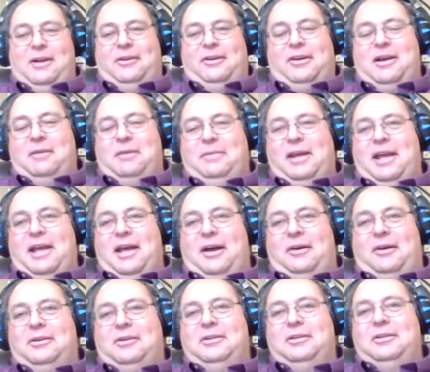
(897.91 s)
and the
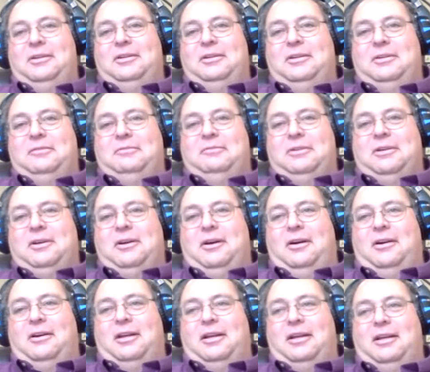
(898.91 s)
amazing
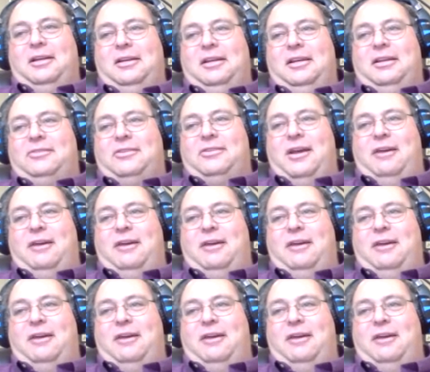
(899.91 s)
miracle,